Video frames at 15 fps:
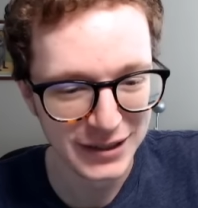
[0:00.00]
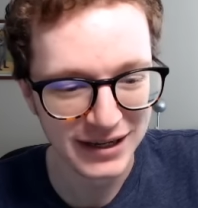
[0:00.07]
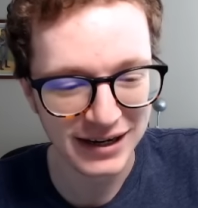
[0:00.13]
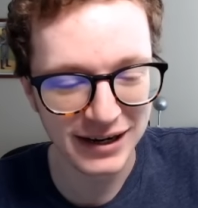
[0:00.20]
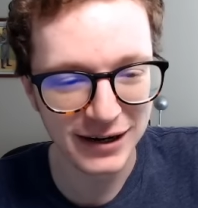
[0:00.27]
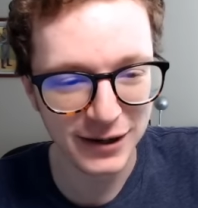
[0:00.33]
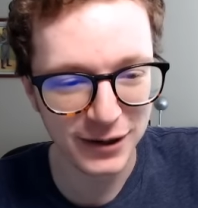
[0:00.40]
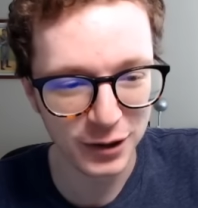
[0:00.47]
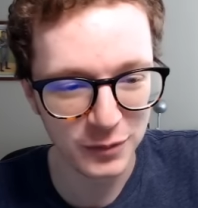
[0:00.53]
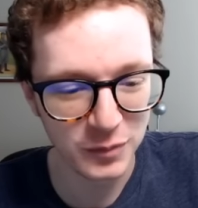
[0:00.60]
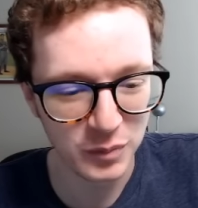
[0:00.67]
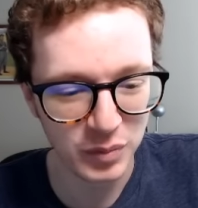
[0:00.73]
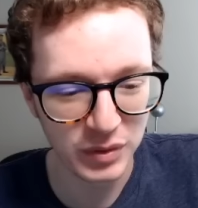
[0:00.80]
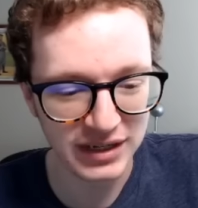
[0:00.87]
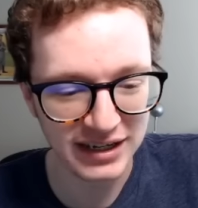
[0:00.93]

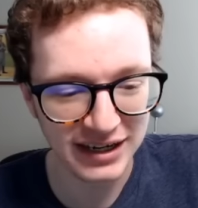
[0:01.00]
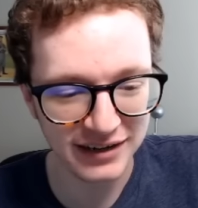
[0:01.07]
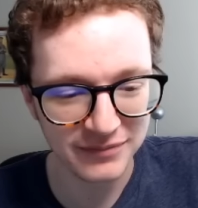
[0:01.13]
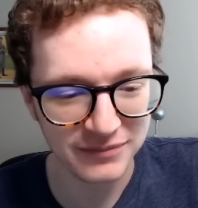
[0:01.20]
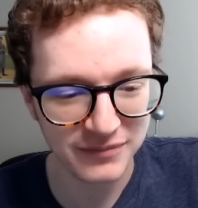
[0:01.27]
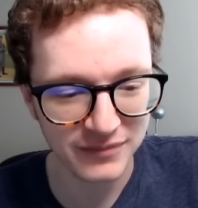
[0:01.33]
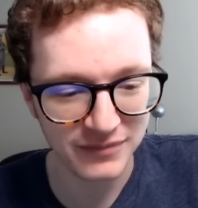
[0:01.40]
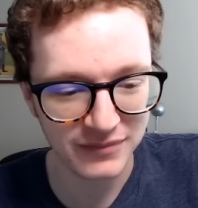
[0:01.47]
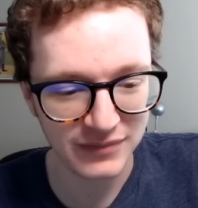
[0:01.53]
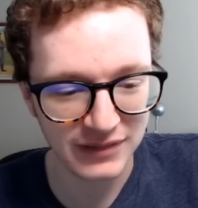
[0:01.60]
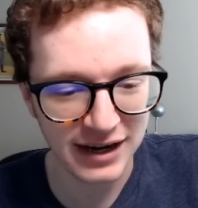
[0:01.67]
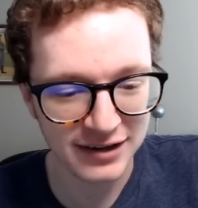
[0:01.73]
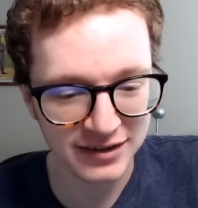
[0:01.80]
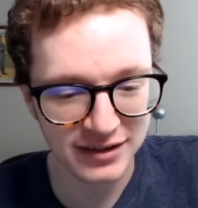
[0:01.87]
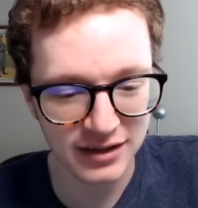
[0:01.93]
But yeah,
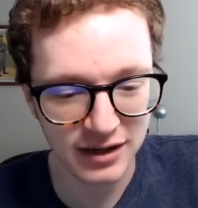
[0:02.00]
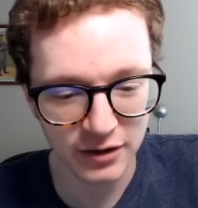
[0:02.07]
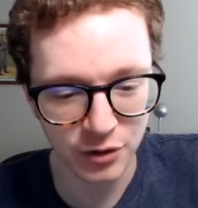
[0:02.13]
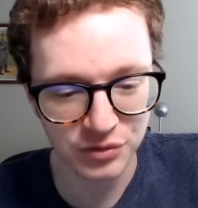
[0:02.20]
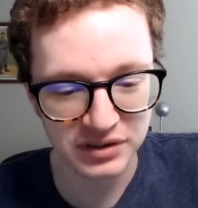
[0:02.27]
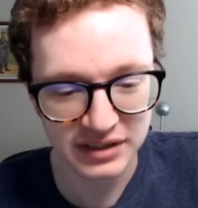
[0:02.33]
Castellanos,